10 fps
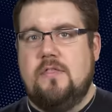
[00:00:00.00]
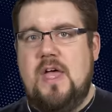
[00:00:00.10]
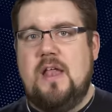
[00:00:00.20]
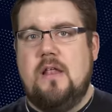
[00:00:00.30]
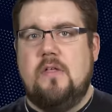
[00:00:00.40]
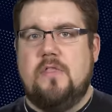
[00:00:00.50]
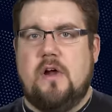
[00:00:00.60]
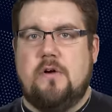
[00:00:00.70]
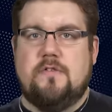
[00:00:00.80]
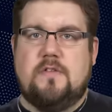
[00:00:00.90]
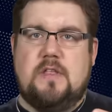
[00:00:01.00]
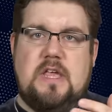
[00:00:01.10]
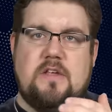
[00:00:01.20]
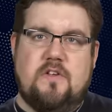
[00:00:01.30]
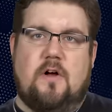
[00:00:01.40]
Then there's
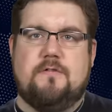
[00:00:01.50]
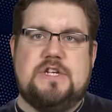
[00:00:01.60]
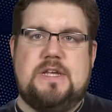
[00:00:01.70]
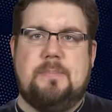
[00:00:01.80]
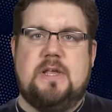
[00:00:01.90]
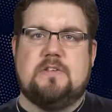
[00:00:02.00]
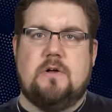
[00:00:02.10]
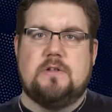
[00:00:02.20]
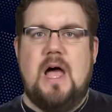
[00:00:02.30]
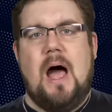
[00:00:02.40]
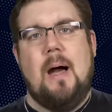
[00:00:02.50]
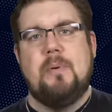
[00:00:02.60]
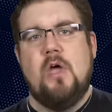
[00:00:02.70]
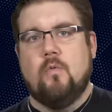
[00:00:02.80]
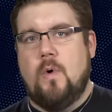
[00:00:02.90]
the soft cheek piece on top,